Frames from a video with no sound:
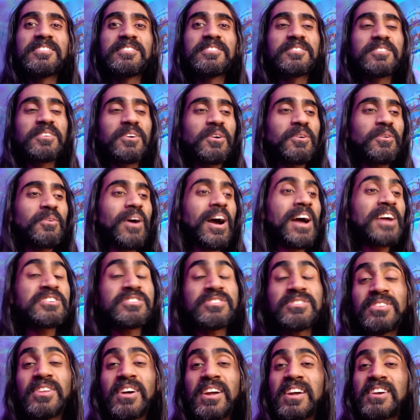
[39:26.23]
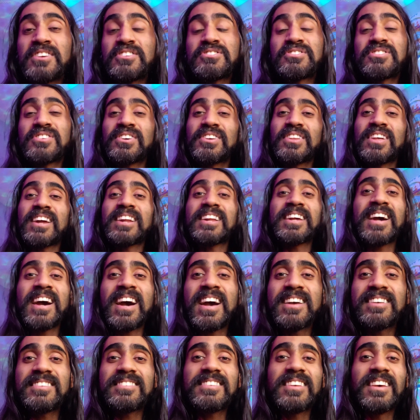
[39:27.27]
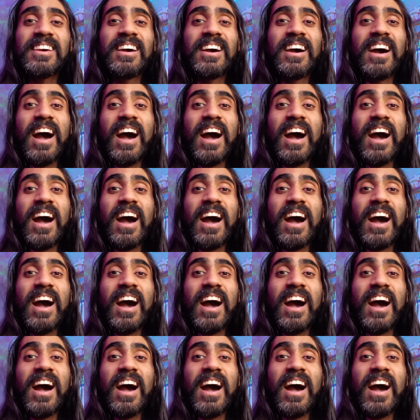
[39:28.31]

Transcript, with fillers: So I just thought I'd share that, guys.